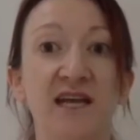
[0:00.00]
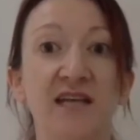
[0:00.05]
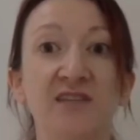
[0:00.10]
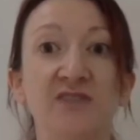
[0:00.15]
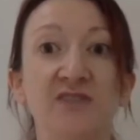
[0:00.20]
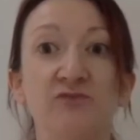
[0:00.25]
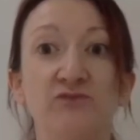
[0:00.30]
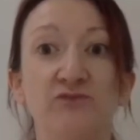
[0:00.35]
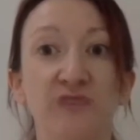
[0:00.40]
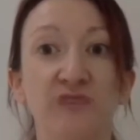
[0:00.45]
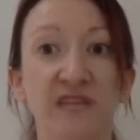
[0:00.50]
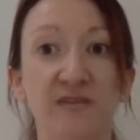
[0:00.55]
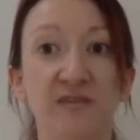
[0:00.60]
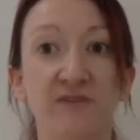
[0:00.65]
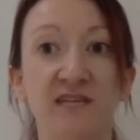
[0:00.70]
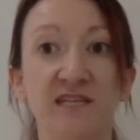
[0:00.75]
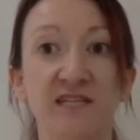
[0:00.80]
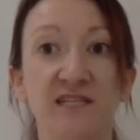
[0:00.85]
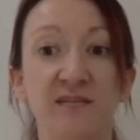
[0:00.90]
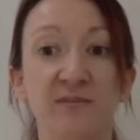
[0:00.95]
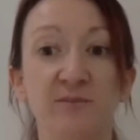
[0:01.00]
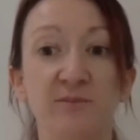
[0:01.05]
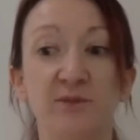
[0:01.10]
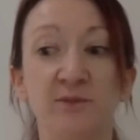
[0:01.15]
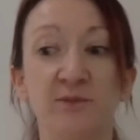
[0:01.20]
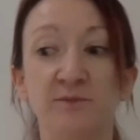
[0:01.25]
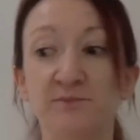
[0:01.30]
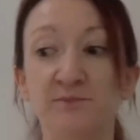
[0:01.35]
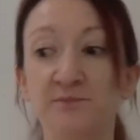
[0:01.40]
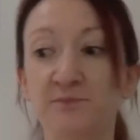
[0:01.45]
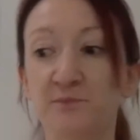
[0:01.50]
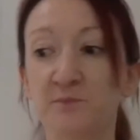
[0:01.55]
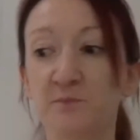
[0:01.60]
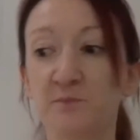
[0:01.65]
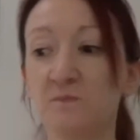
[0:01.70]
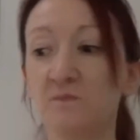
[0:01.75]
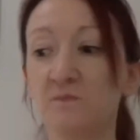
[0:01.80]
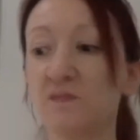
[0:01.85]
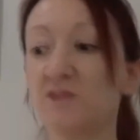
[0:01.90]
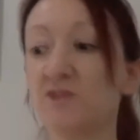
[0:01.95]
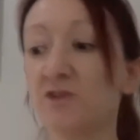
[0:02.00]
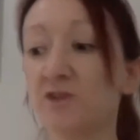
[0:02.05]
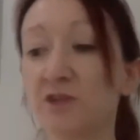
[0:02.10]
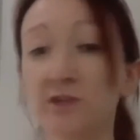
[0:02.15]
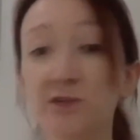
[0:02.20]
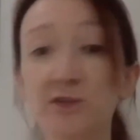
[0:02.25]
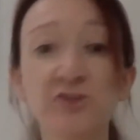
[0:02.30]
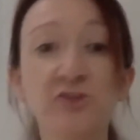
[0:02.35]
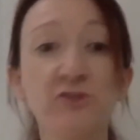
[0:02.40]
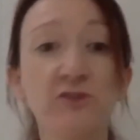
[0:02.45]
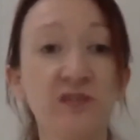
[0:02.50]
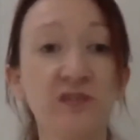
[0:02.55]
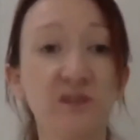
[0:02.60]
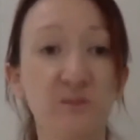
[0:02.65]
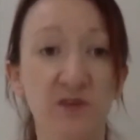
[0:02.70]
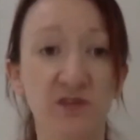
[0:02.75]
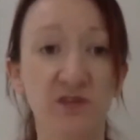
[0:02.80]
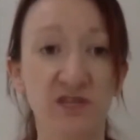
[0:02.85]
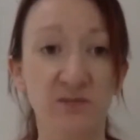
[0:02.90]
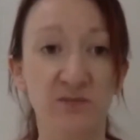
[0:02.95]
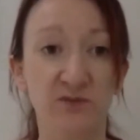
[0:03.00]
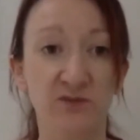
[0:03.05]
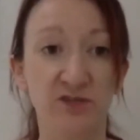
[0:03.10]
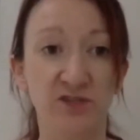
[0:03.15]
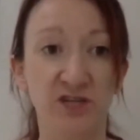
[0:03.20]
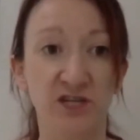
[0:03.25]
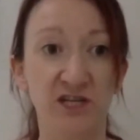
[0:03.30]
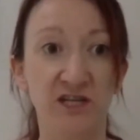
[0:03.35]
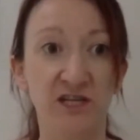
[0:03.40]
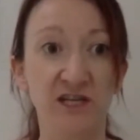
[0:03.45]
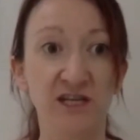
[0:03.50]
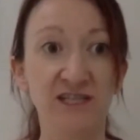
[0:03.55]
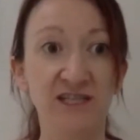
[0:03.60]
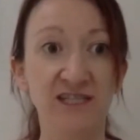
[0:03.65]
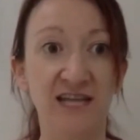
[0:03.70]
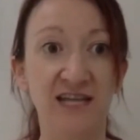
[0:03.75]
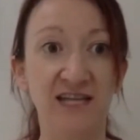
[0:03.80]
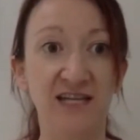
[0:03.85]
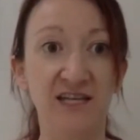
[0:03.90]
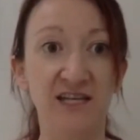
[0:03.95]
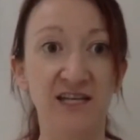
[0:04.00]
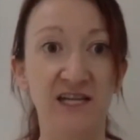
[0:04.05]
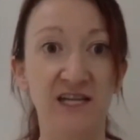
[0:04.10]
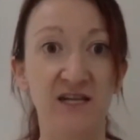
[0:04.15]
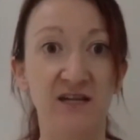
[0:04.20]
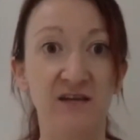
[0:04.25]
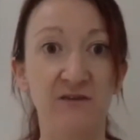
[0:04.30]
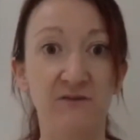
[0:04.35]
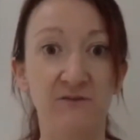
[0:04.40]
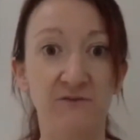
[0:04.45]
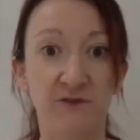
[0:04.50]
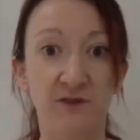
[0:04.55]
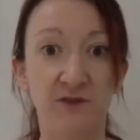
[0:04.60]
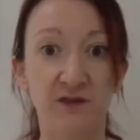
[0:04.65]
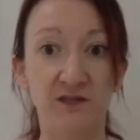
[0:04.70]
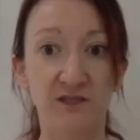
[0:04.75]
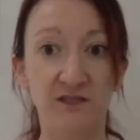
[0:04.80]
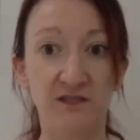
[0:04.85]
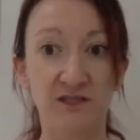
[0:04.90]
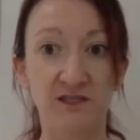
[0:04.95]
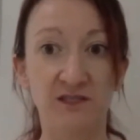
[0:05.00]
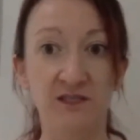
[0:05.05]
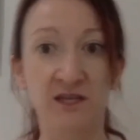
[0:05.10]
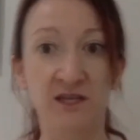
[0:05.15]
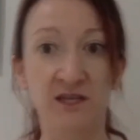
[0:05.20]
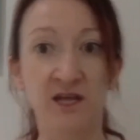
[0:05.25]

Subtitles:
and it's really, really simple. So I'm going to show you the body brushing technique first.